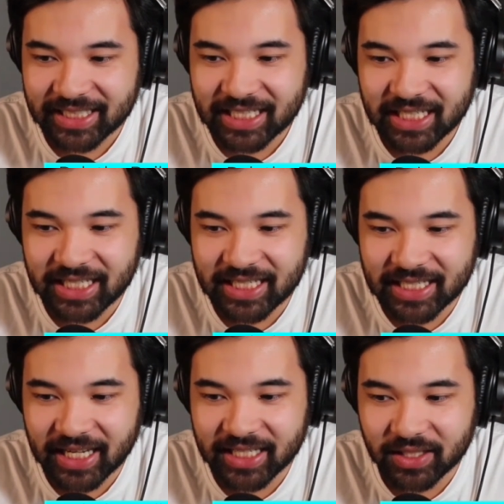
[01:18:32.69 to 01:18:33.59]
she
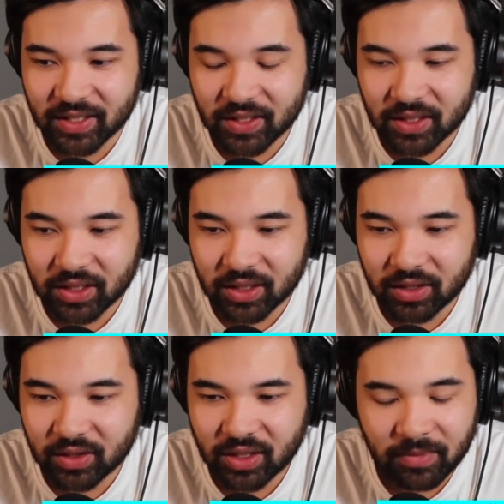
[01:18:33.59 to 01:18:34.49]
says
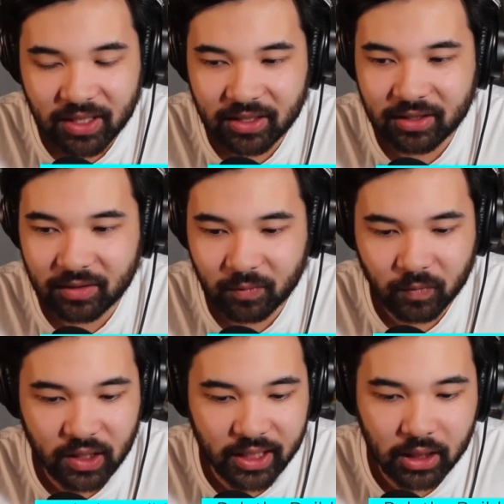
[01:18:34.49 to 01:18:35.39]
something
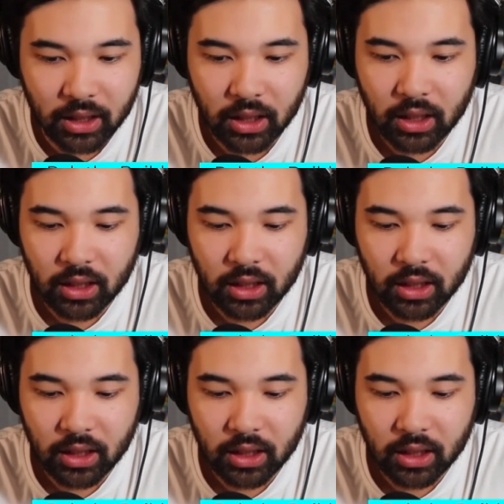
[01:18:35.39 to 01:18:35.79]
like,